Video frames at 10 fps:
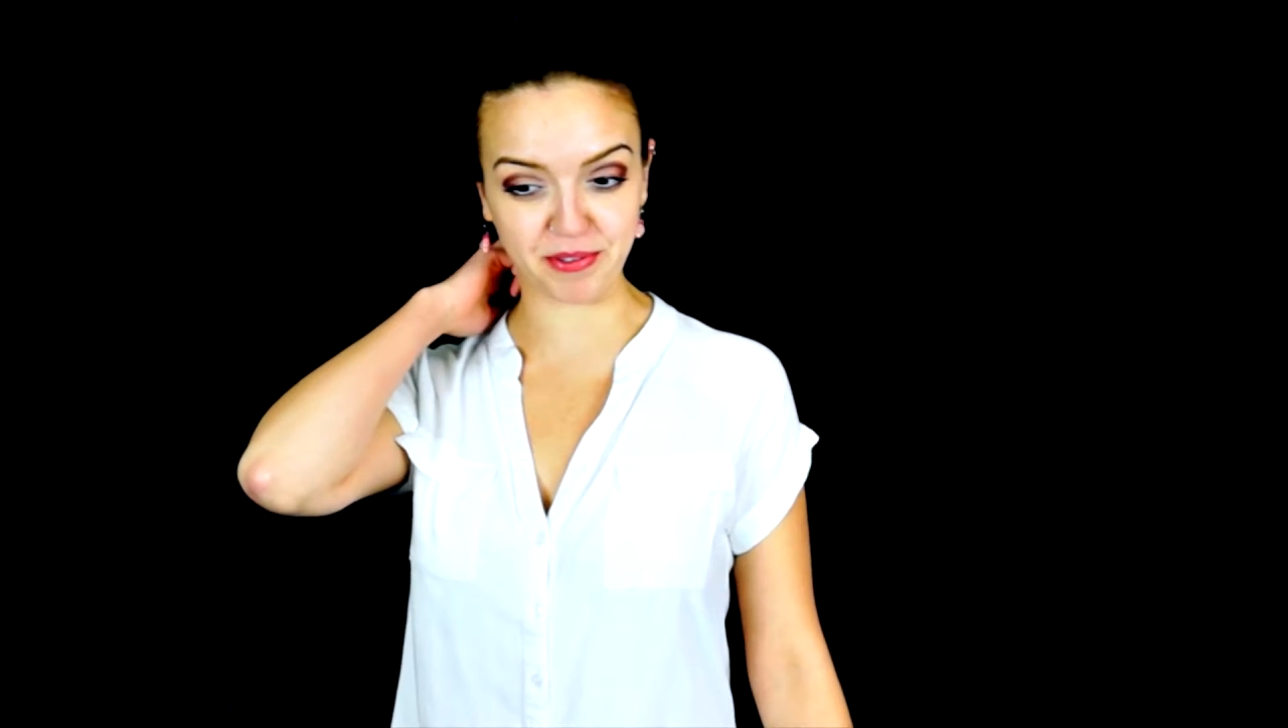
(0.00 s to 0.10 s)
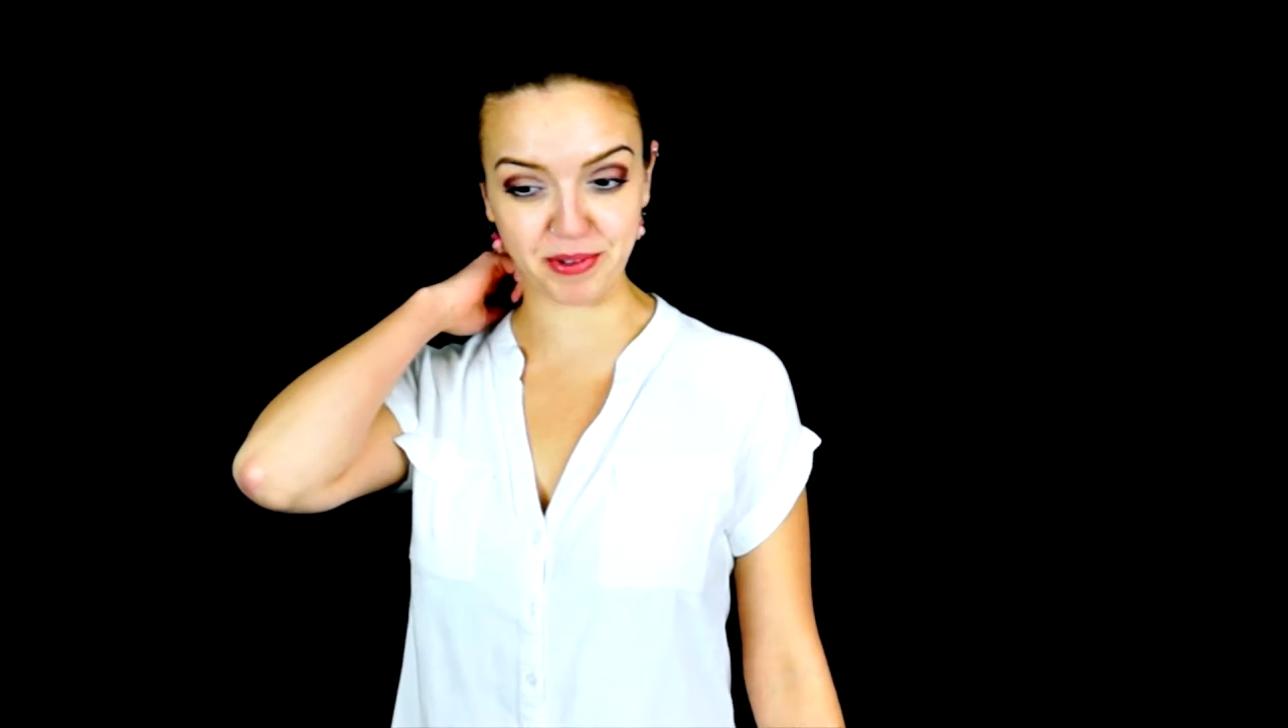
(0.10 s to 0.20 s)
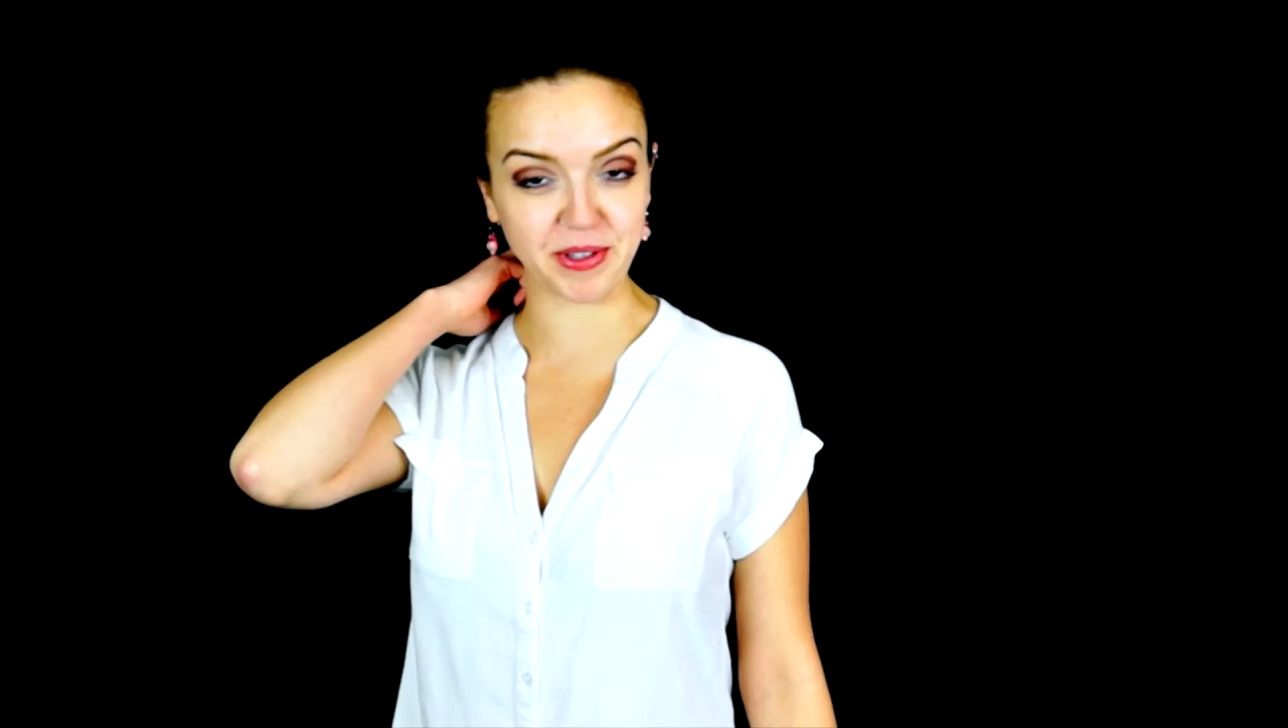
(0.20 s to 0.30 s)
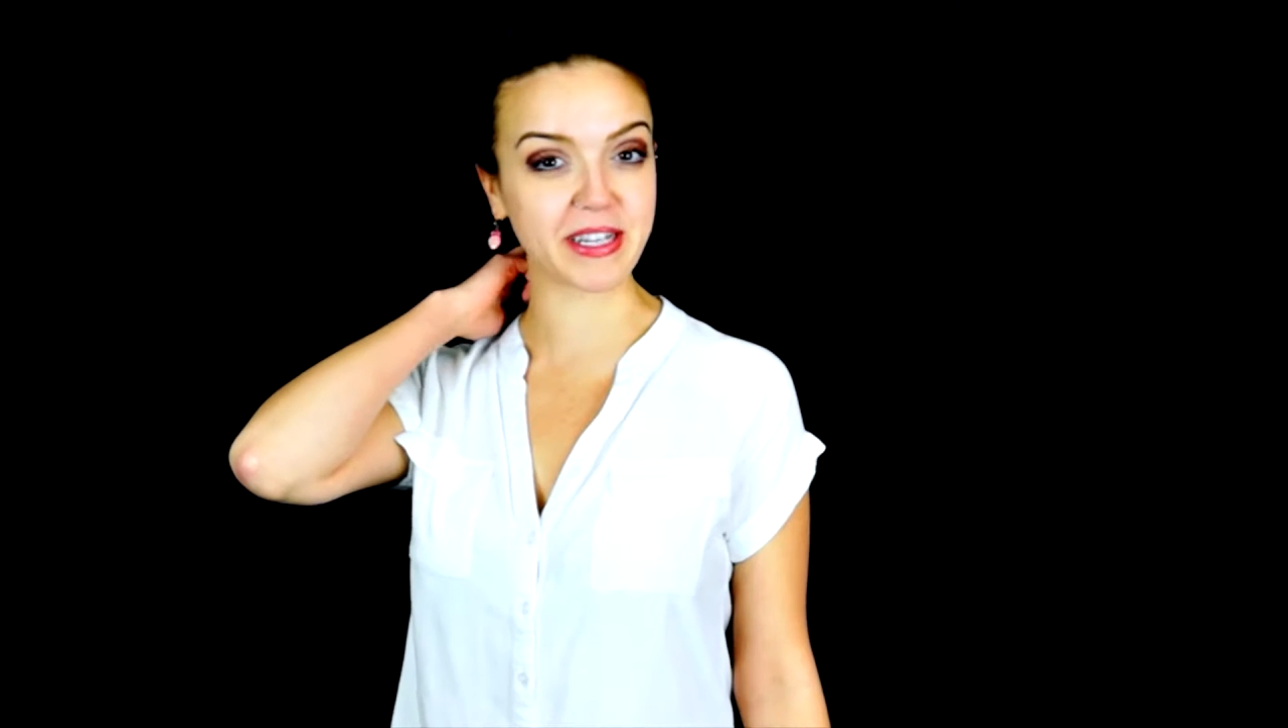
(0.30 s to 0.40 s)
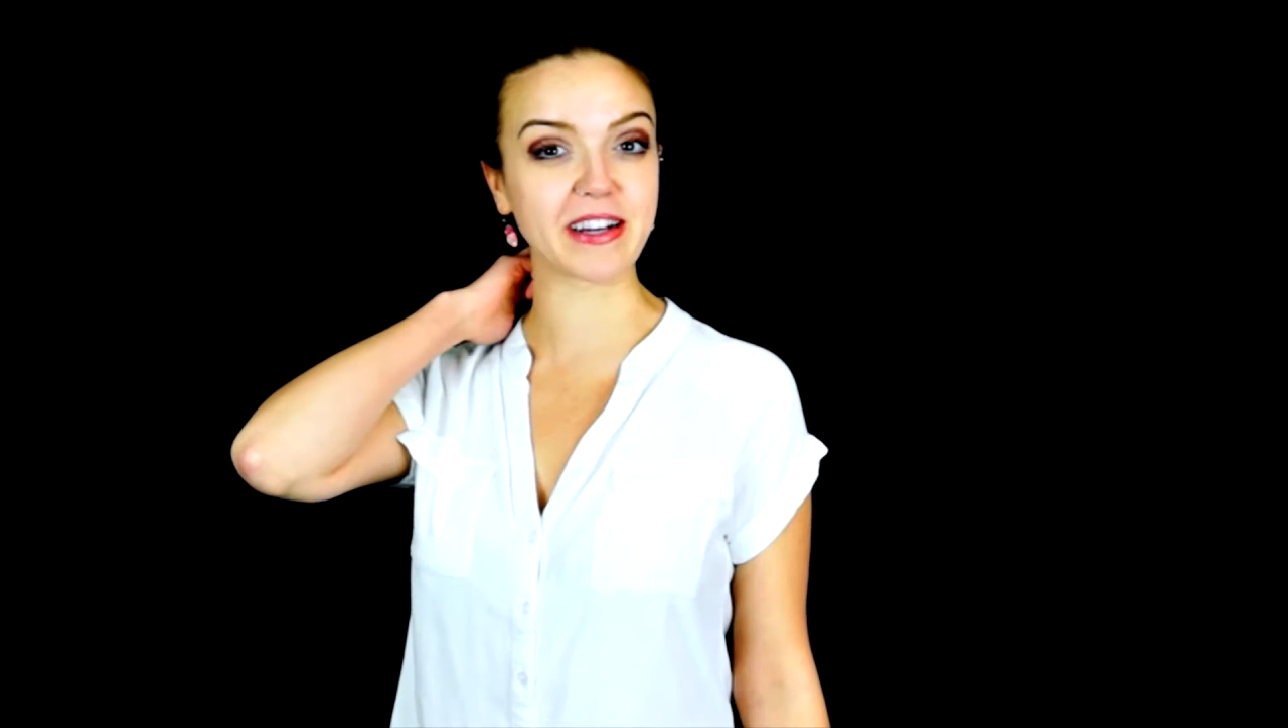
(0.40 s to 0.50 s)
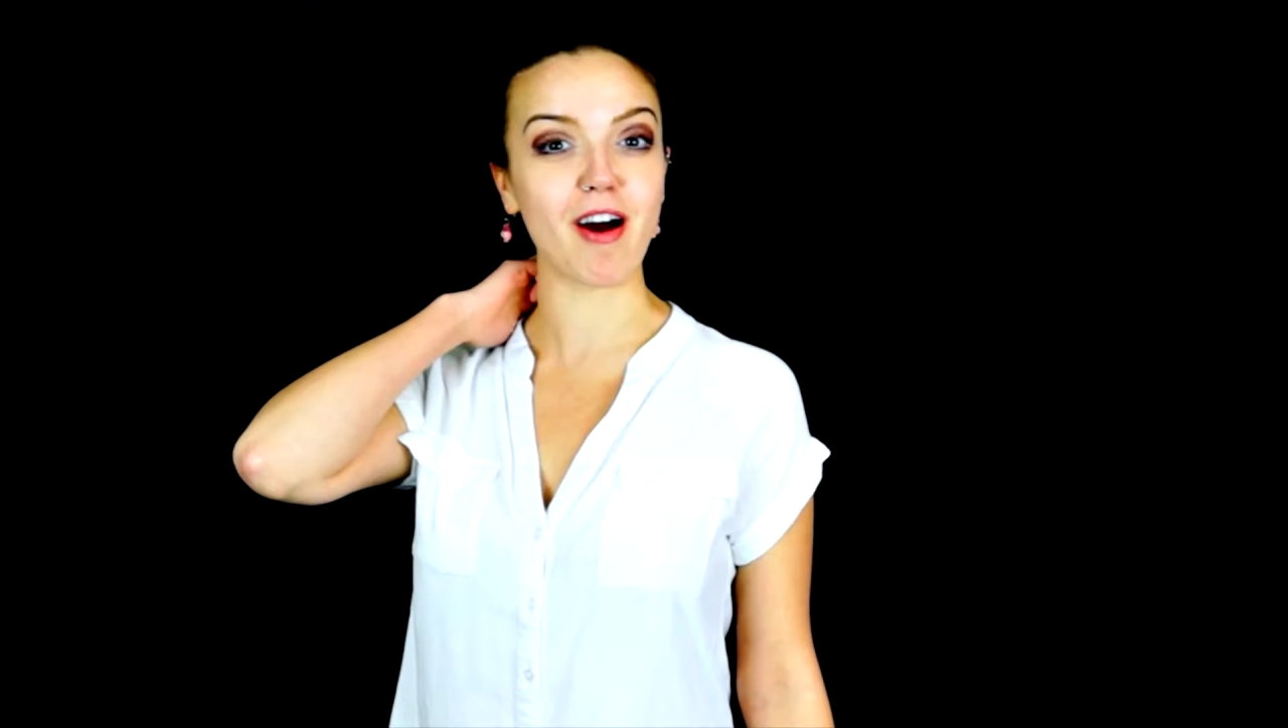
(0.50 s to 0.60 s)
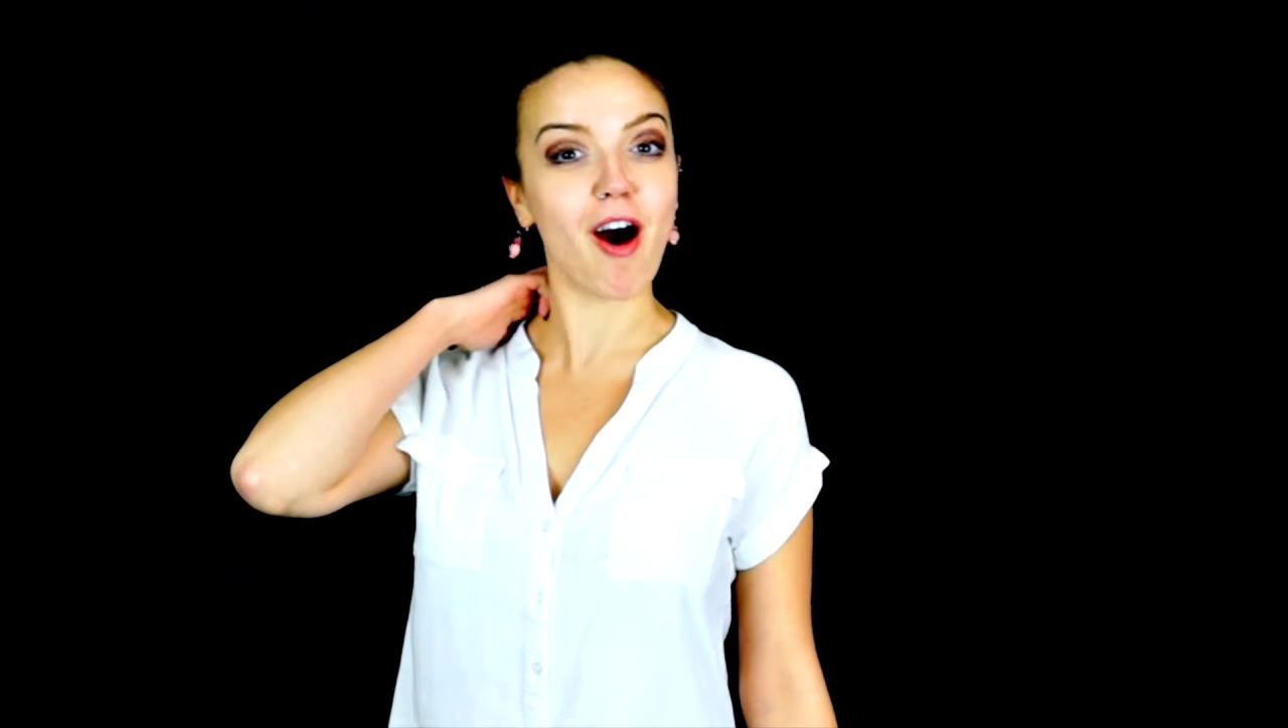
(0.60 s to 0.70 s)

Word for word: really